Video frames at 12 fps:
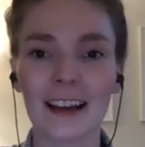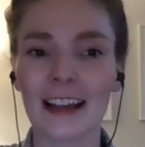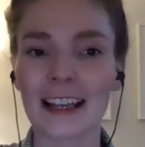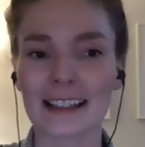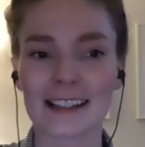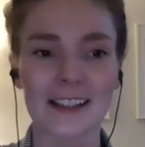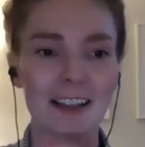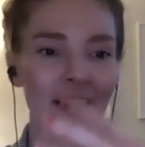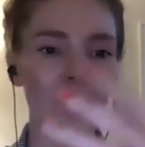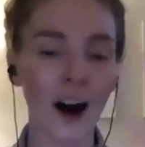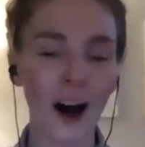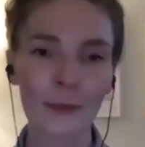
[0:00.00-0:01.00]
It's a
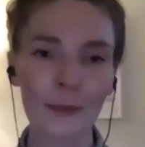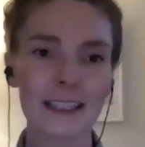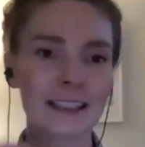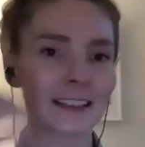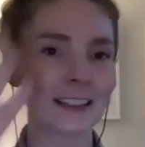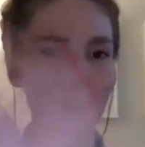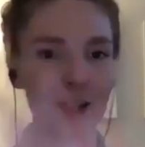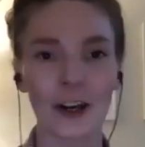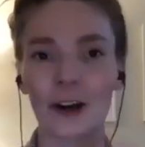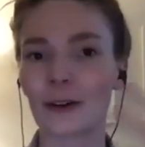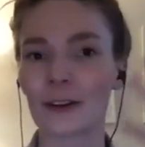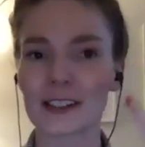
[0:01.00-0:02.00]
common,
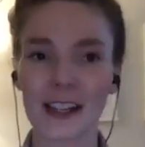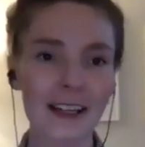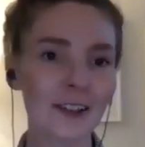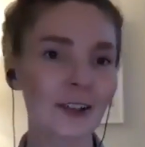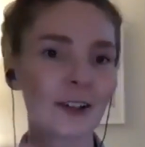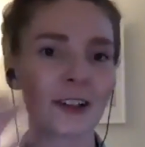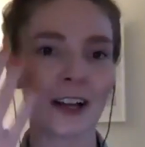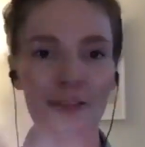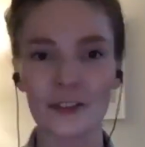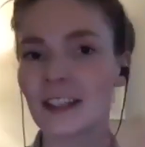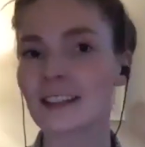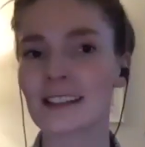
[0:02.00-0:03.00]
cycle of
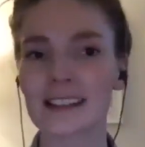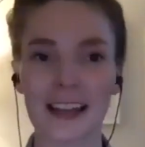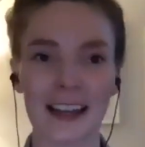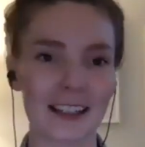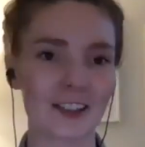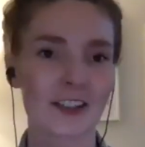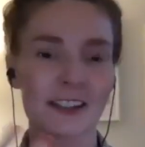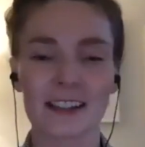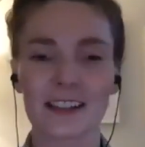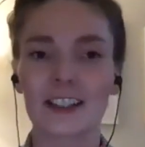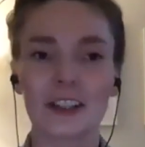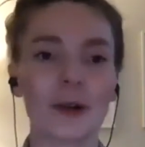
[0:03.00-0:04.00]
things that
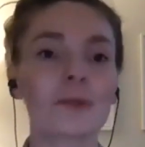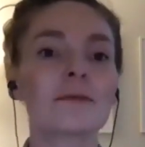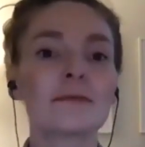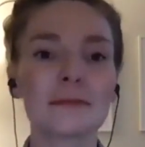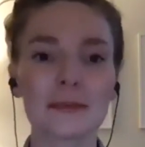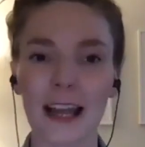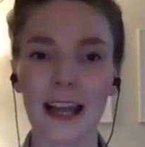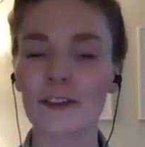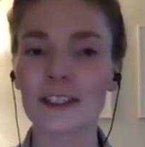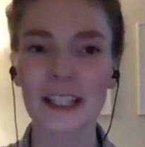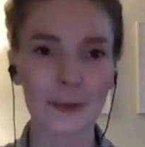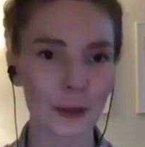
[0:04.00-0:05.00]
just,
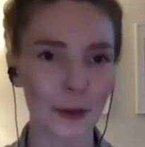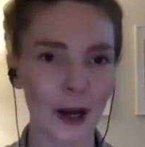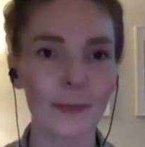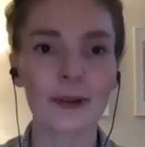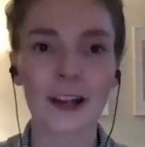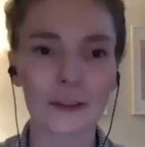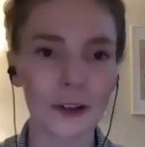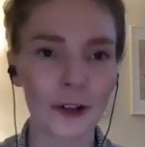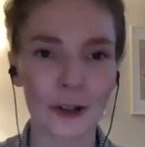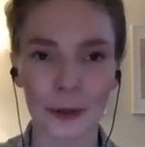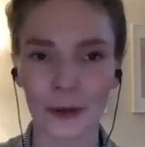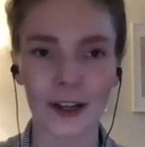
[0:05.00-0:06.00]
every time you up
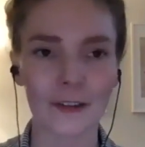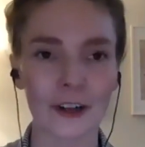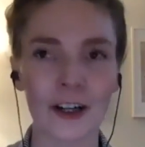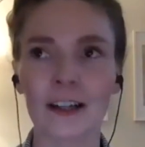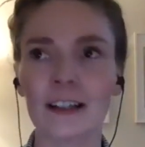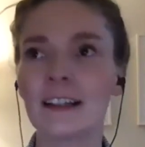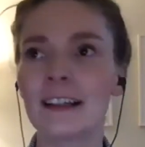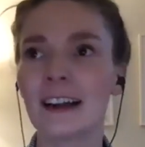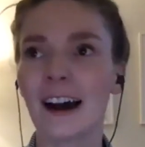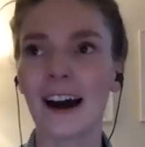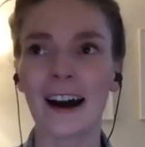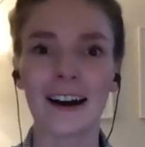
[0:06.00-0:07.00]
level or whatever,
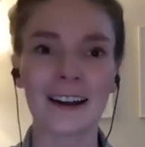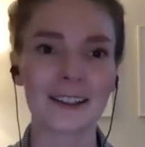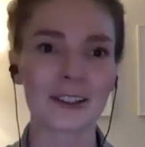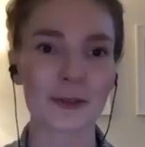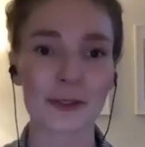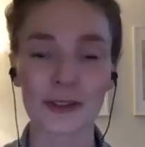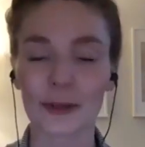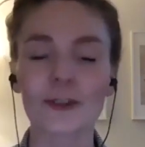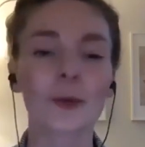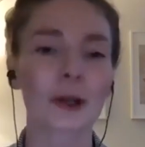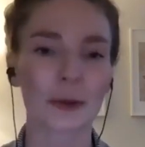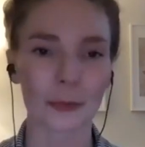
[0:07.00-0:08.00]
you have
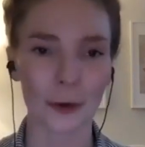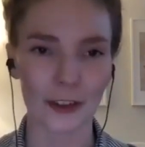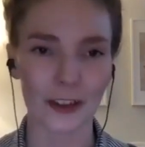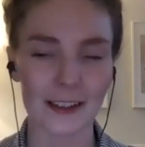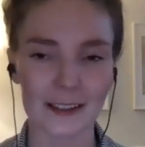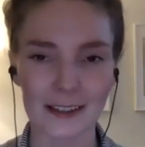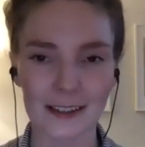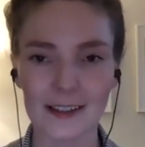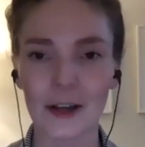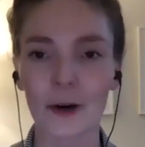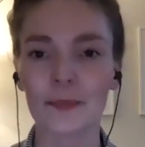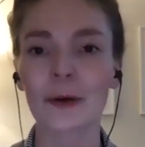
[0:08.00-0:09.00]
to work with more things.
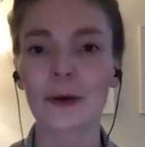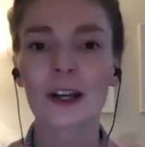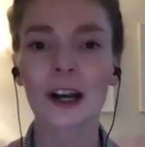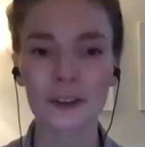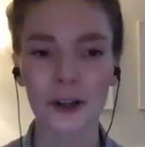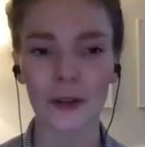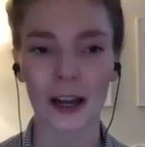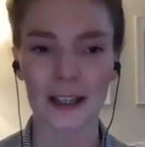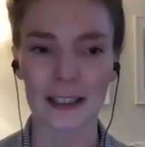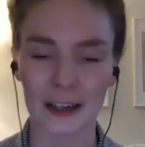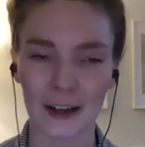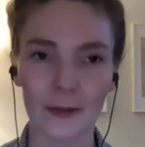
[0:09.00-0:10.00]
So we all know that
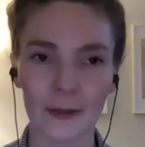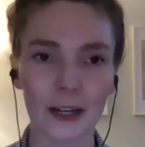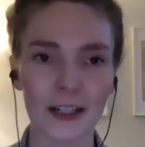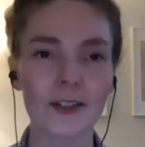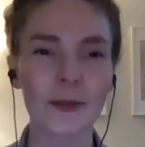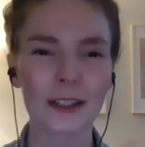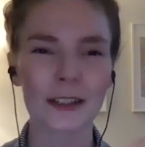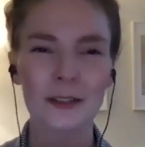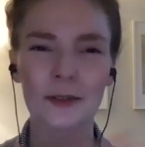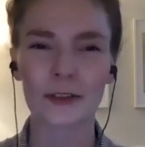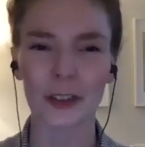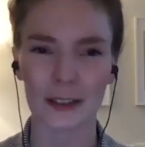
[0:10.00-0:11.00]
here, but I just wanted to
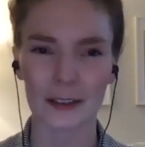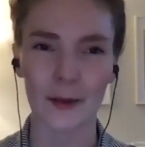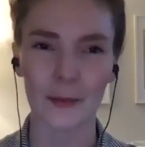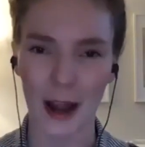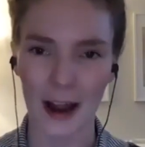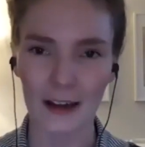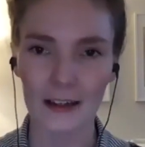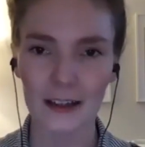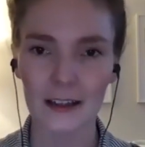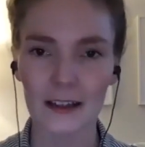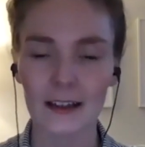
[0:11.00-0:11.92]
reflect that back.